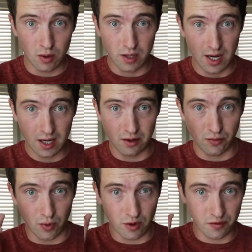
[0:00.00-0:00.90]

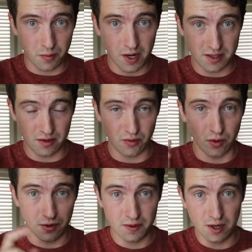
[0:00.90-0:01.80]
negative wolf, positive
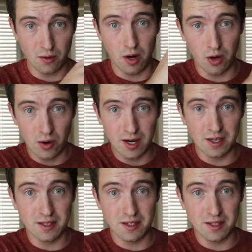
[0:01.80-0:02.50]
wolf. Now, already